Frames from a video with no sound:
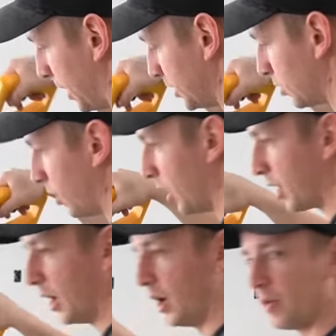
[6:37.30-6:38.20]
my square
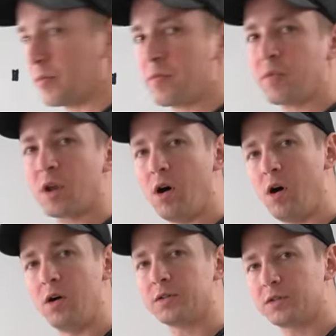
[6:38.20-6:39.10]
cut.
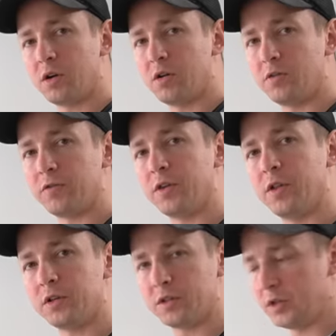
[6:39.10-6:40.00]
Also, for
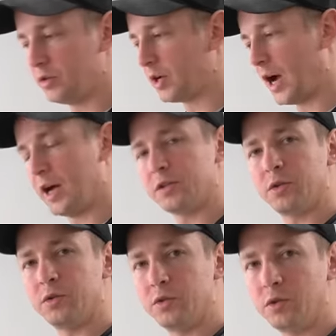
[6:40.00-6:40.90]
those of you guys
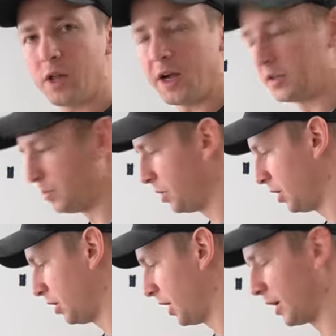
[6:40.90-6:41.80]
who do like to
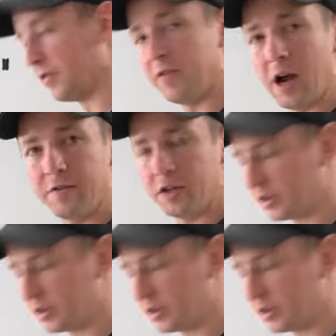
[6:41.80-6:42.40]
put like a five